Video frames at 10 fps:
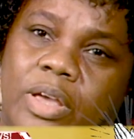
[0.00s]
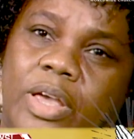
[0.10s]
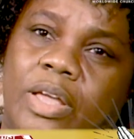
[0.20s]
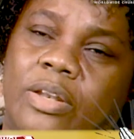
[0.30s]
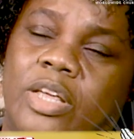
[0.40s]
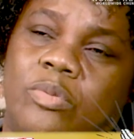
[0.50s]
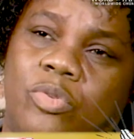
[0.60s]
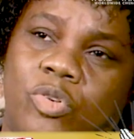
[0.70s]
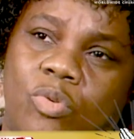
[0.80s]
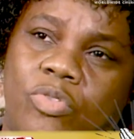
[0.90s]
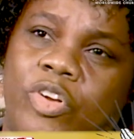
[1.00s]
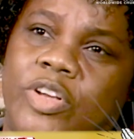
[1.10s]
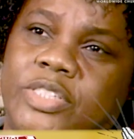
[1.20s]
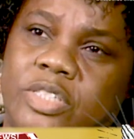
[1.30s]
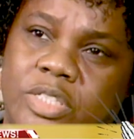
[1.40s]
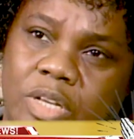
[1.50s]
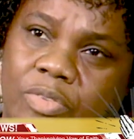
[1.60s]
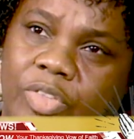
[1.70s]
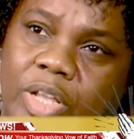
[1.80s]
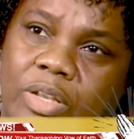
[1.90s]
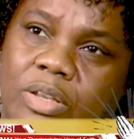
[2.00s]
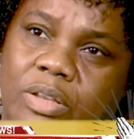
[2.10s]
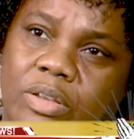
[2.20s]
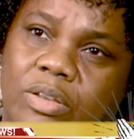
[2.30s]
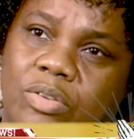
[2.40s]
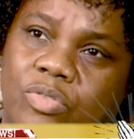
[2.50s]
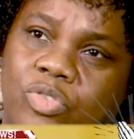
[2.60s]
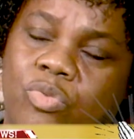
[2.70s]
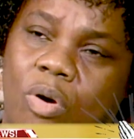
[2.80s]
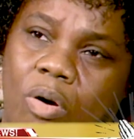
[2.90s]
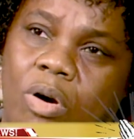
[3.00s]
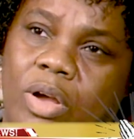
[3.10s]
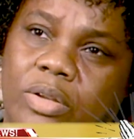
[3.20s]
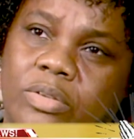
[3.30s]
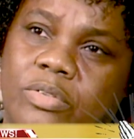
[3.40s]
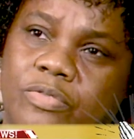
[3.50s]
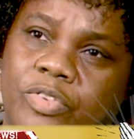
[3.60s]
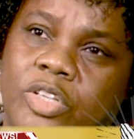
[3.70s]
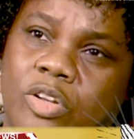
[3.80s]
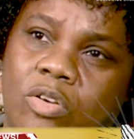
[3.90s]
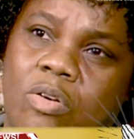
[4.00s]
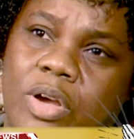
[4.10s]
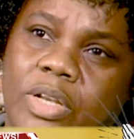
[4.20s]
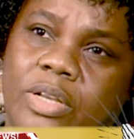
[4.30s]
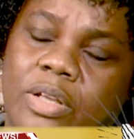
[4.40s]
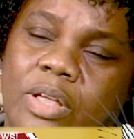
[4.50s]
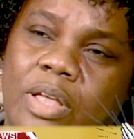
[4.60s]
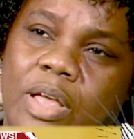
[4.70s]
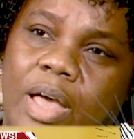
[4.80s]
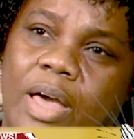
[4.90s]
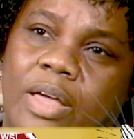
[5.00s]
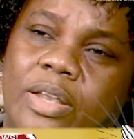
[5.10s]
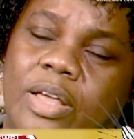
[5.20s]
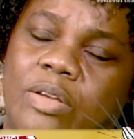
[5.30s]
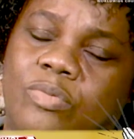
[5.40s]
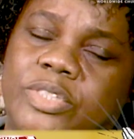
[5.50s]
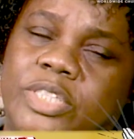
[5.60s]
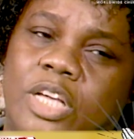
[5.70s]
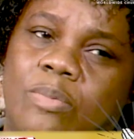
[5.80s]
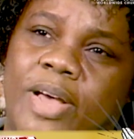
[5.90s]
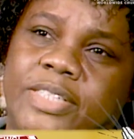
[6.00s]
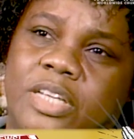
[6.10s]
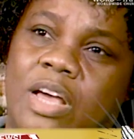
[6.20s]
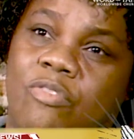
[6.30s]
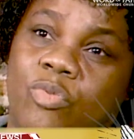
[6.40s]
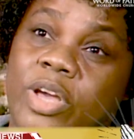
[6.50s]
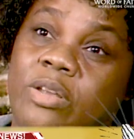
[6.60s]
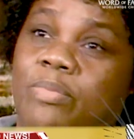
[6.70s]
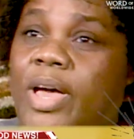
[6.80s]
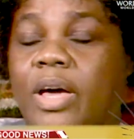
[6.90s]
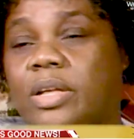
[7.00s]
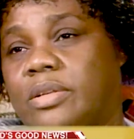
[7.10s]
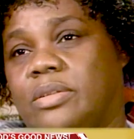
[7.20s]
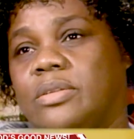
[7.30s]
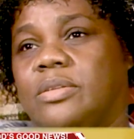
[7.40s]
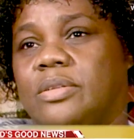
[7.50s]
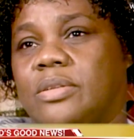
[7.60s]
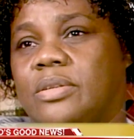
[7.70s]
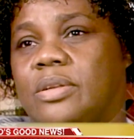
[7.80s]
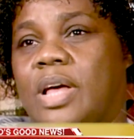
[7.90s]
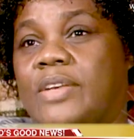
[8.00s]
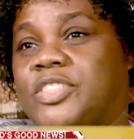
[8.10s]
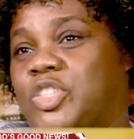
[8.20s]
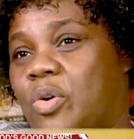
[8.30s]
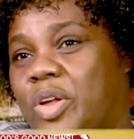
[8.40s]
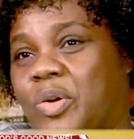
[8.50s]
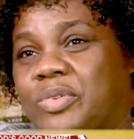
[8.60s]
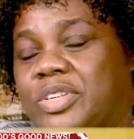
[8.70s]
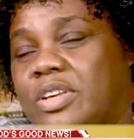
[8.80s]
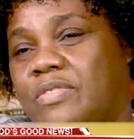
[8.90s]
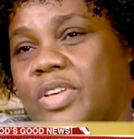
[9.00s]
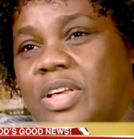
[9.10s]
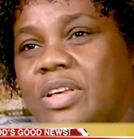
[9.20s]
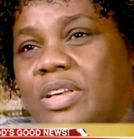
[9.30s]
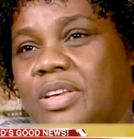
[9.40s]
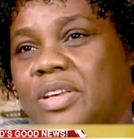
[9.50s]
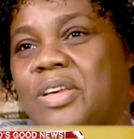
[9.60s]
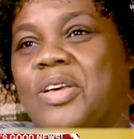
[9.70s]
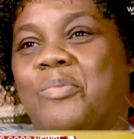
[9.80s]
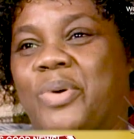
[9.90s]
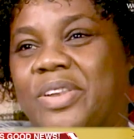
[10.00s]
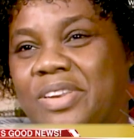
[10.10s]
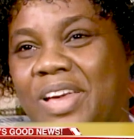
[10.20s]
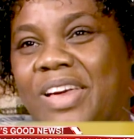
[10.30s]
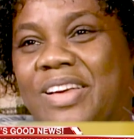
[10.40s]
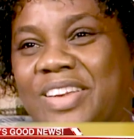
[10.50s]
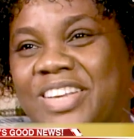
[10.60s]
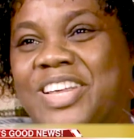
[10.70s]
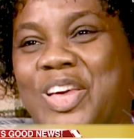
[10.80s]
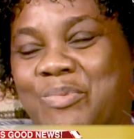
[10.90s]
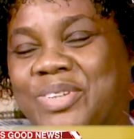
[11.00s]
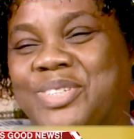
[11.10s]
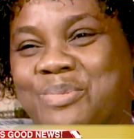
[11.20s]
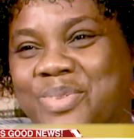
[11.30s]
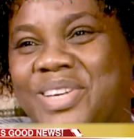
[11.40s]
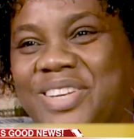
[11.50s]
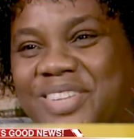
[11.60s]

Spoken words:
And let them know there is nothing too hard for the Lord. And I was telling them, I said, I've read about it, I saw it on TV, but now it happened to me.